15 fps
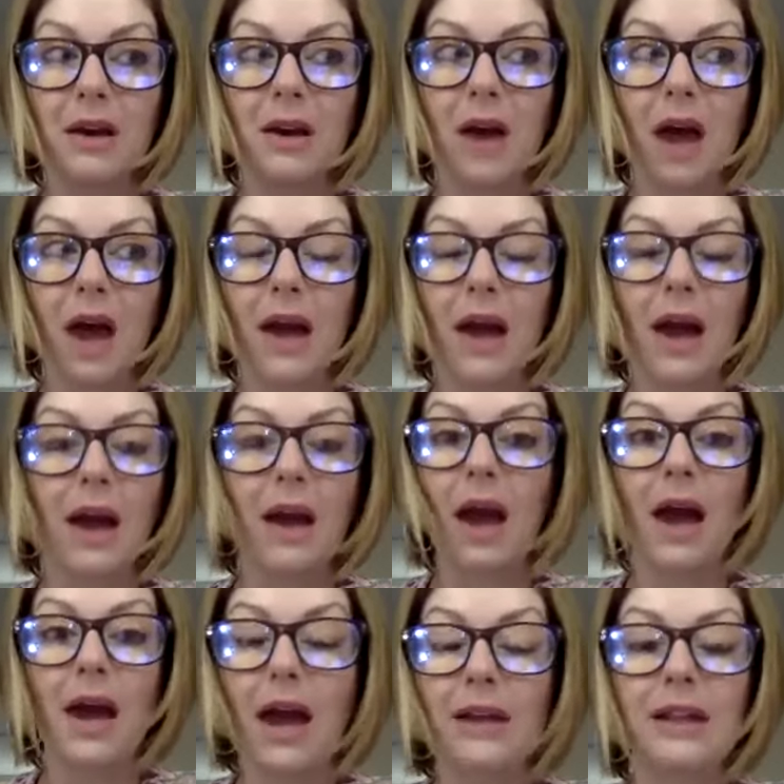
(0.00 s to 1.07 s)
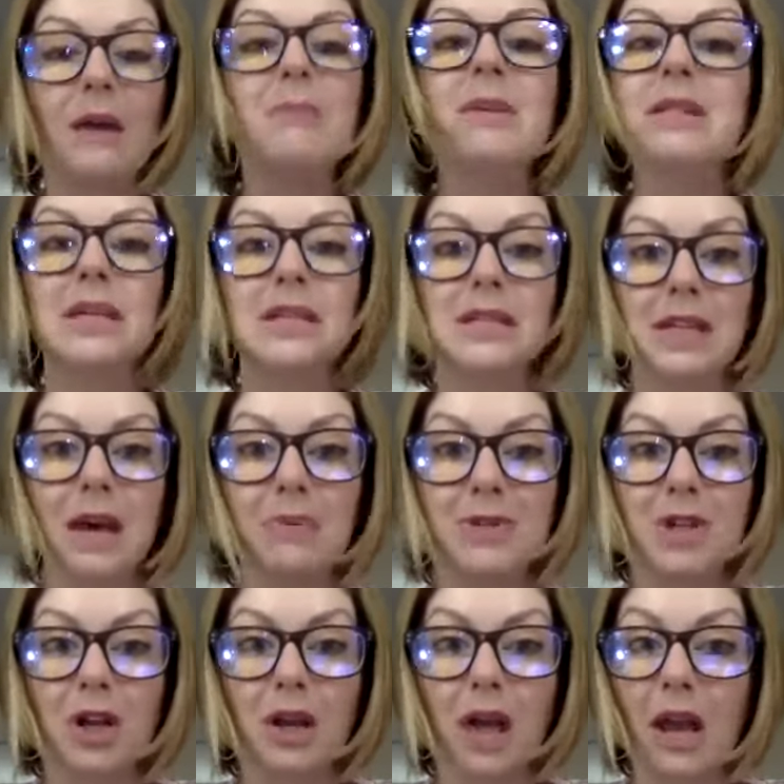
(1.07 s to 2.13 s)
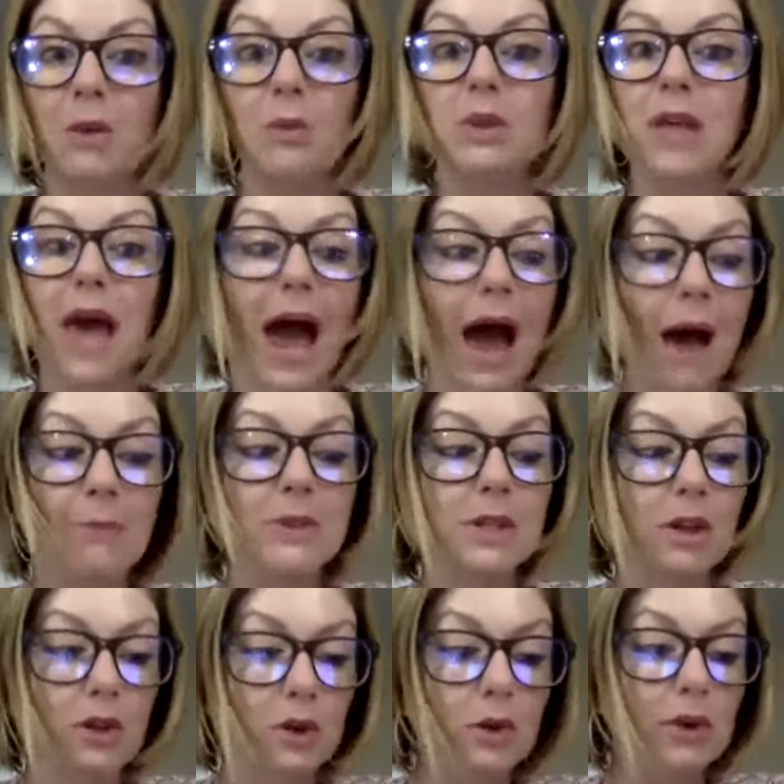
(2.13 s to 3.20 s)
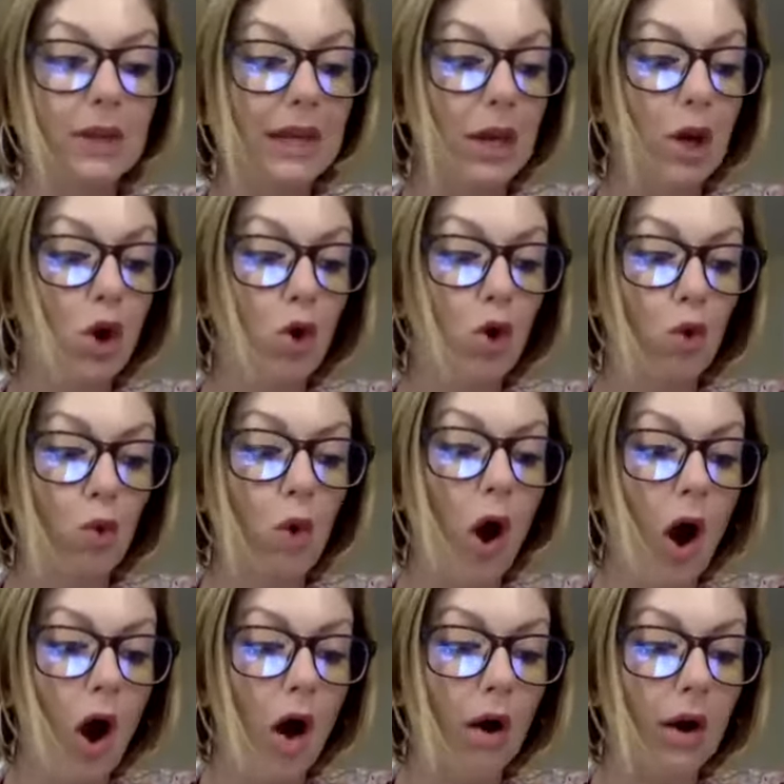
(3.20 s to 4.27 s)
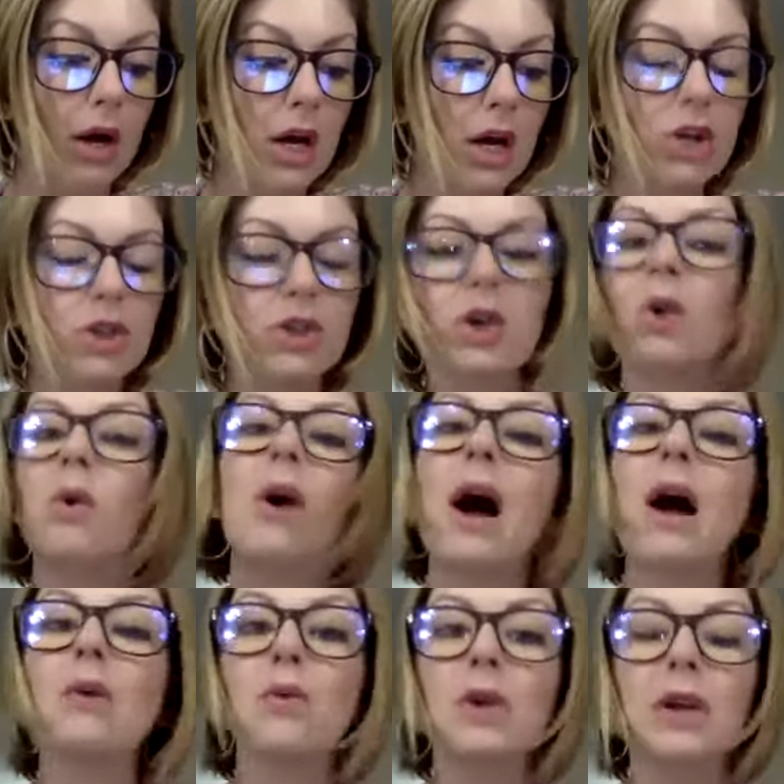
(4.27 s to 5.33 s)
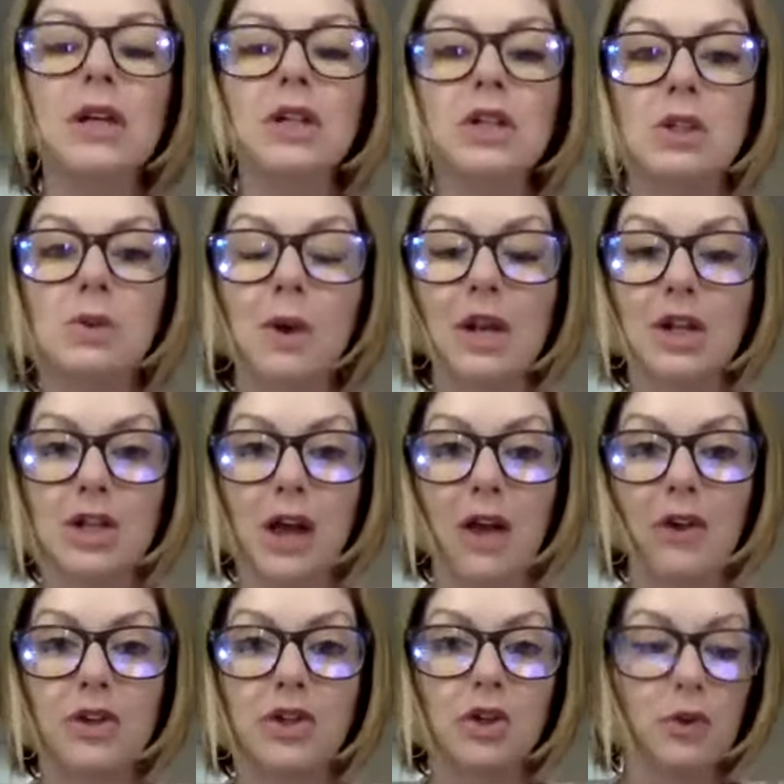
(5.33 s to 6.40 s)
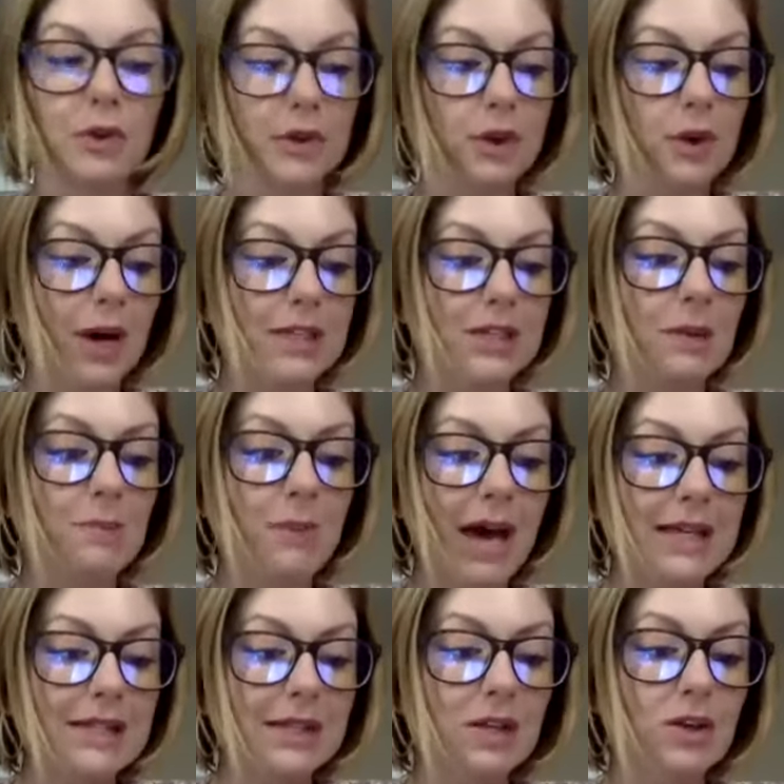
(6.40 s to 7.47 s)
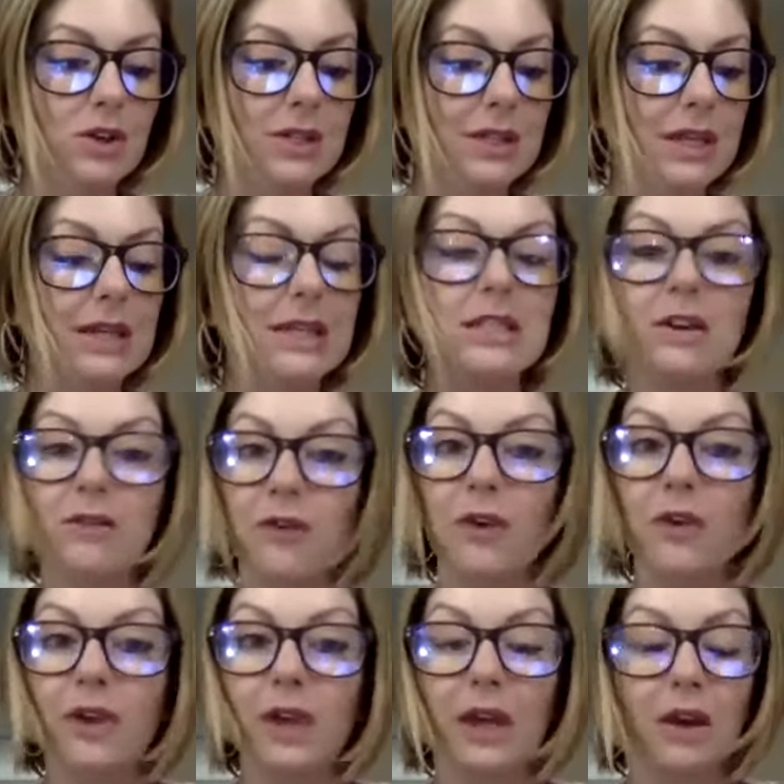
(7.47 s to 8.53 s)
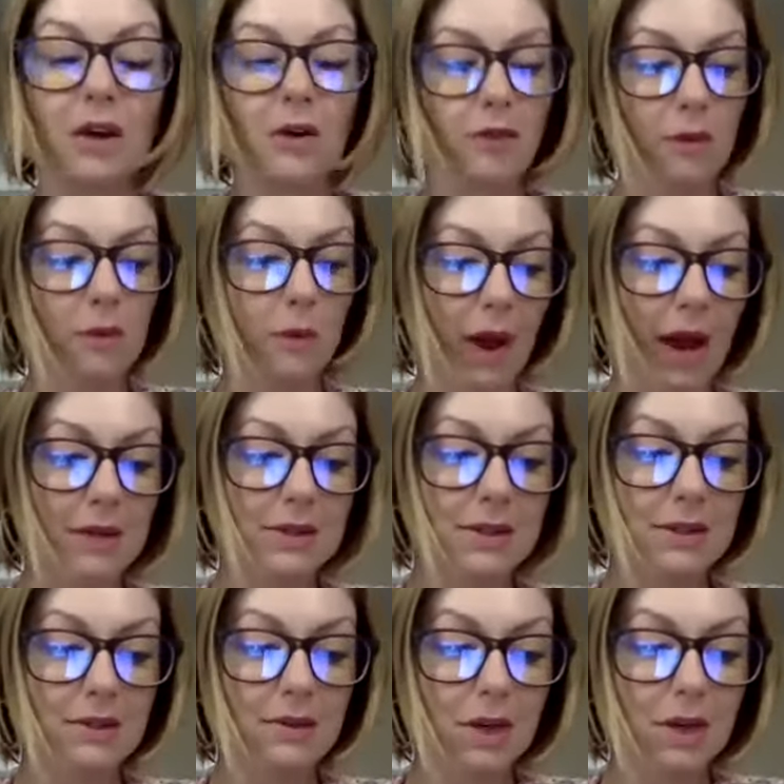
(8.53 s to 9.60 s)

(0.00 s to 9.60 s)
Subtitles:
I had that misconception and it was absolutely wrong. So I really just want to challenge you. You guys, the best leaders think differently from the rest.